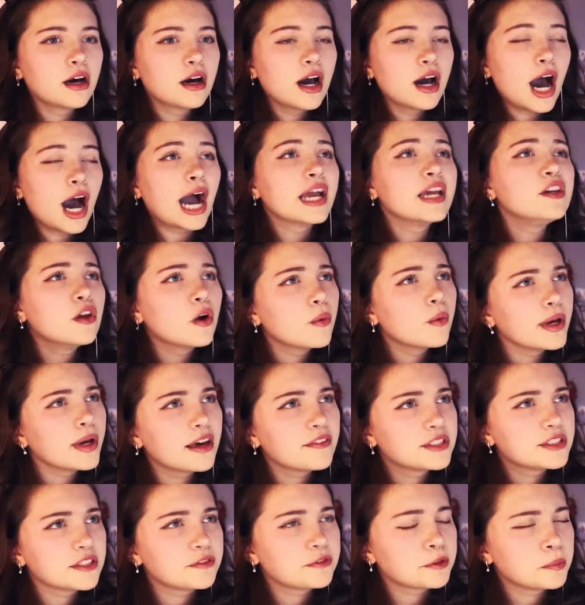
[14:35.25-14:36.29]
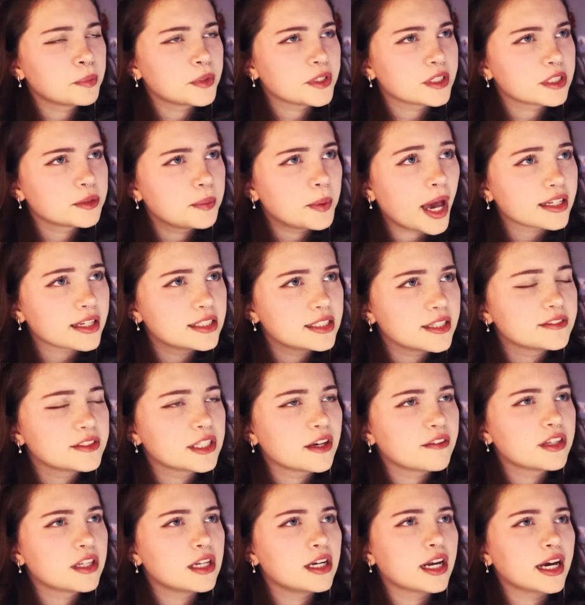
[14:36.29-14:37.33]
I know we have different perspectives
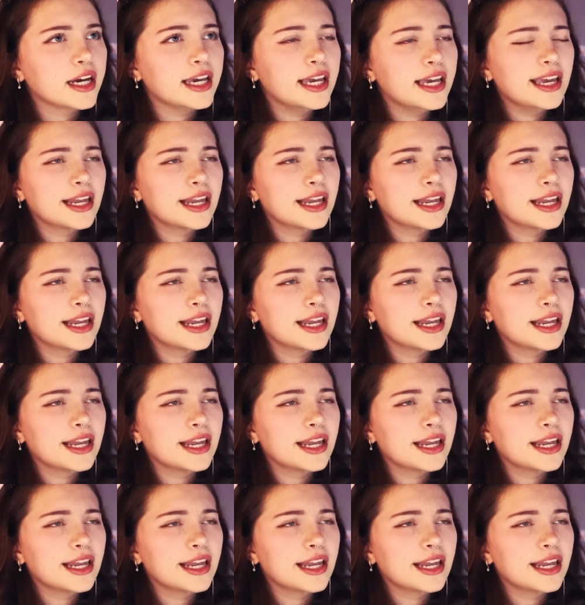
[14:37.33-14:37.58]
of the night,